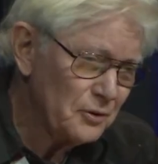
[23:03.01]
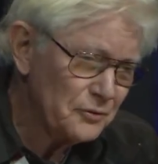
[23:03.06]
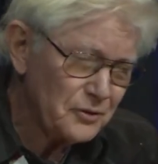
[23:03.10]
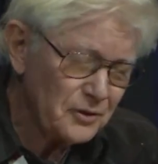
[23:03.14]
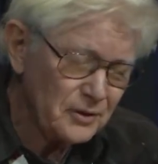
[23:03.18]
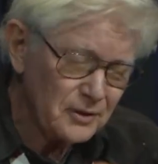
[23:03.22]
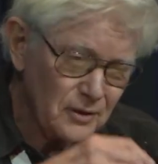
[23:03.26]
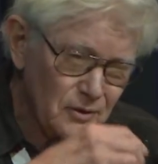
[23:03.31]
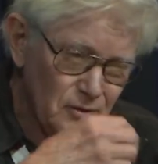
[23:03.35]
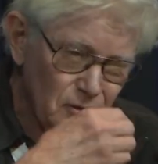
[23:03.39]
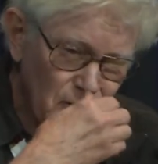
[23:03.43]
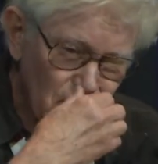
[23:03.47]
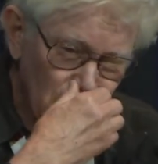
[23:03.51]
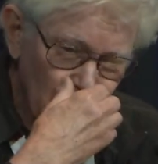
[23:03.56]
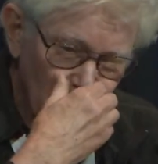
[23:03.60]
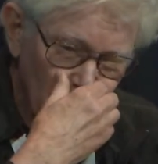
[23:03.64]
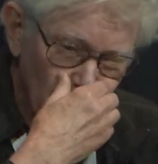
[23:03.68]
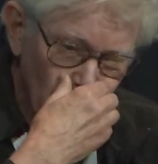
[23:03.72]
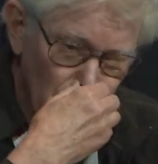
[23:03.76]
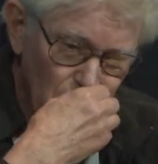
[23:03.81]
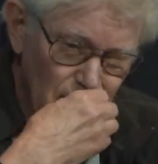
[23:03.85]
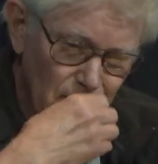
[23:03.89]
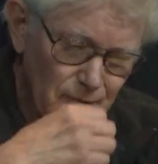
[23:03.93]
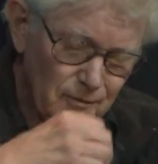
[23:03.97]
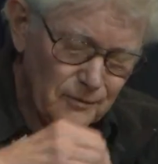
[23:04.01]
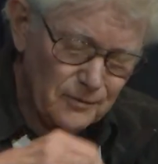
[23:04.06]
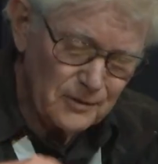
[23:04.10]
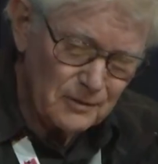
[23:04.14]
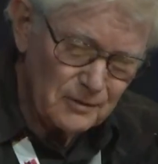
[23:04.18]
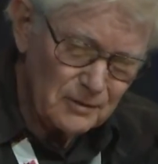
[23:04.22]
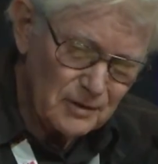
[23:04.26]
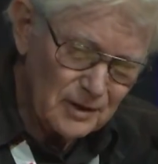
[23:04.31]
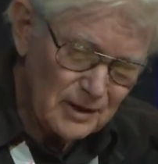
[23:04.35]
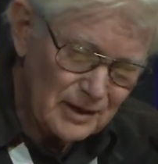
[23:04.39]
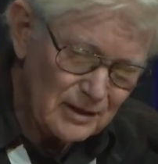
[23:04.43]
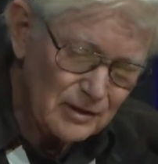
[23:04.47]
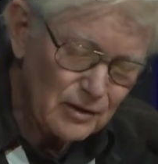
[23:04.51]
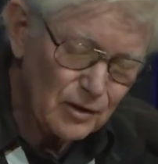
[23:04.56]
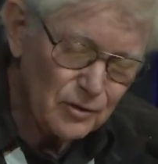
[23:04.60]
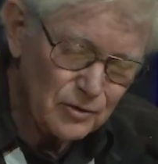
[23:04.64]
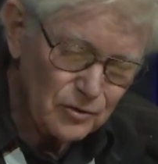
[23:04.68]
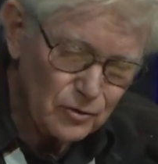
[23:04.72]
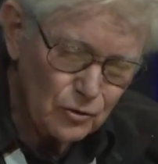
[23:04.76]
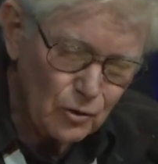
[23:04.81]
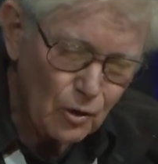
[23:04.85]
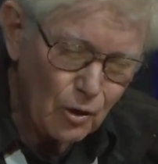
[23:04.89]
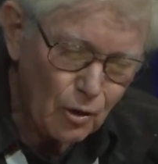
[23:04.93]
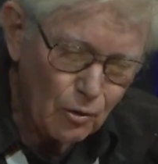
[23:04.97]
in his district to
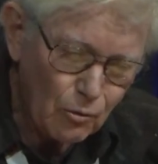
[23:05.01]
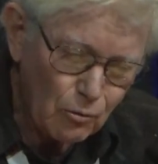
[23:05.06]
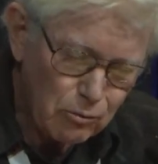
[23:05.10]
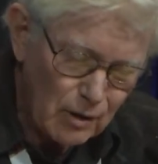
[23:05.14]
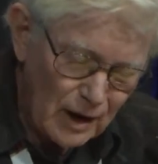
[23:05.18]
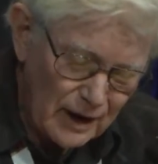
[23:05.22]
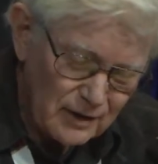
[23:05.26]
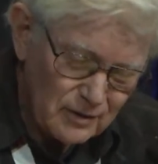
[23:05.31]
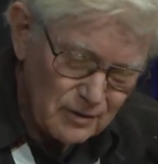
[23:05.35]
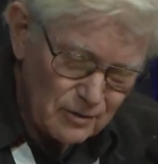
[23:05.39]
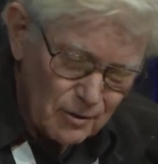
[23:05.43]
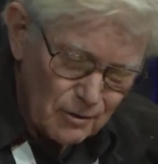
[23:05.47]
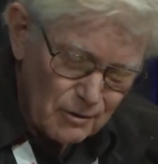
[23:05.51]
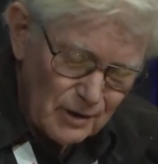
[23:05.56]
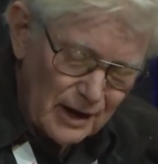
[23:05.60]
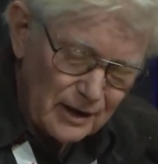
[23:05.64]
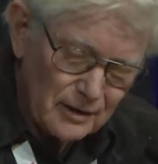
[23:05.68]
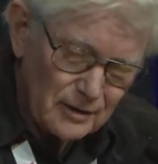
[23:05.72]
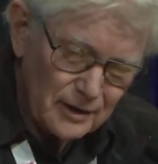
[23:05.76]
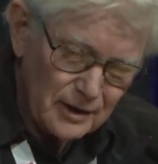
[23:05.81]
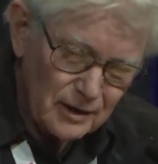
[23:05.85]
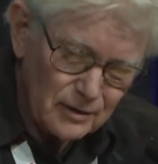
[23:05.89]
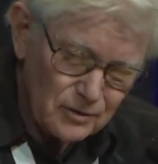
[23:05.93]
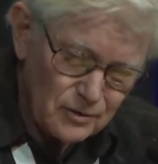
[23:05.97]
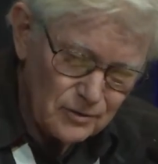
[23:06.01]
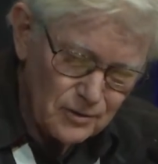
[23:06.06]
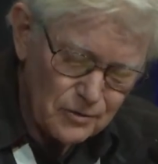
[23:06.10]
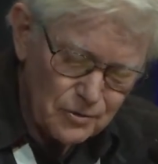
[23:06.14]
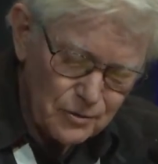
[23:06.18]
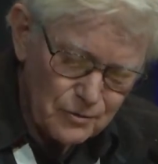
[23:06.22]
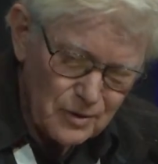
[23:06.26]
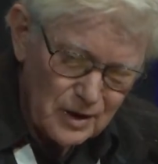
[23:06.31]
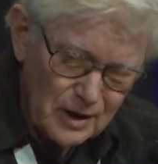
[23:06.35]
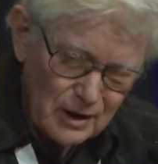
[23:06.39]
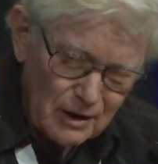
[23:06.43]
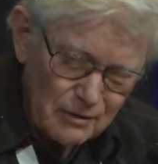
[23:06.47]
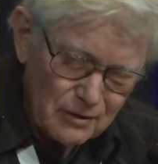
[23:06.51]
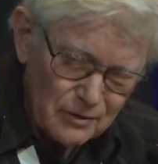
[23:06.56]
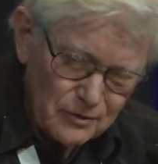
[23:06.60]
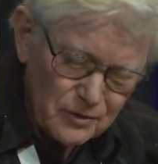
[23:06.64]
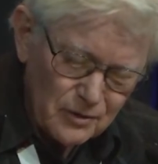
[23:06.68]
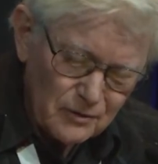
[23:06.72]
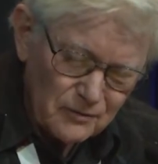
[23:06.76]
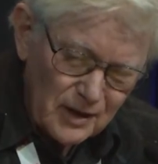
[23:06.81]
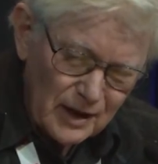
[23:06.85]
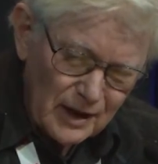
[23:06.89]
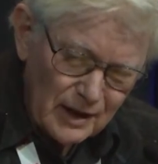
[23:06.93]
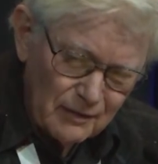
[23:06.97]
go right directly into the 3 hours
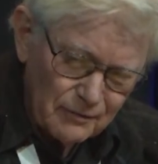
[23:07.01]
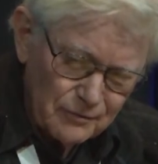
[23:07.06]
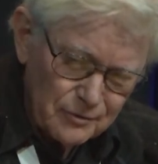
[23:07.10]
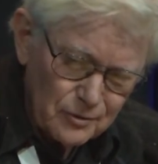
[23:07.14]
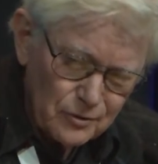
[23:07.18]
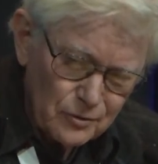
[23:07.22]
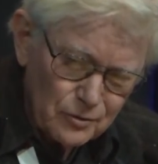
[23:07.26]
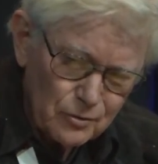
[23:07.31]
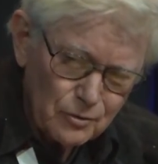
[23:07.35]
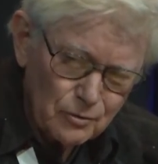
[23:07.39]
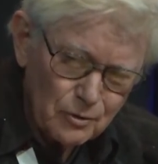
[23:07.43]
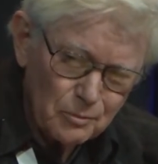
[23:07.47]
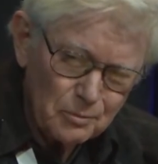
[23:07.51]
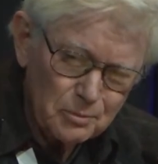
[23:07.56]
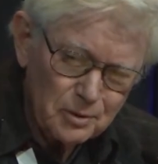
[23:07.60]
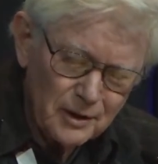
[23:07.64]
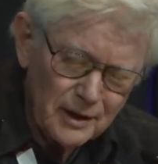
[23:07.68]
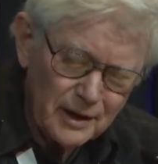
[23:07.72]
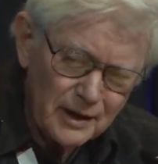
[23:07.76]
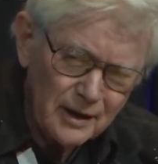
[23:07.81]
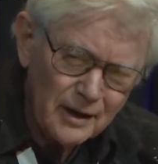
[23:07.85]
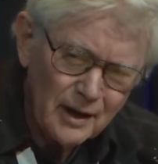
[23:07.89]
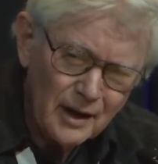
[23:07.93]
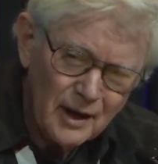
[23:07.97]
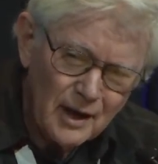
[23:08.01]
of after-school play,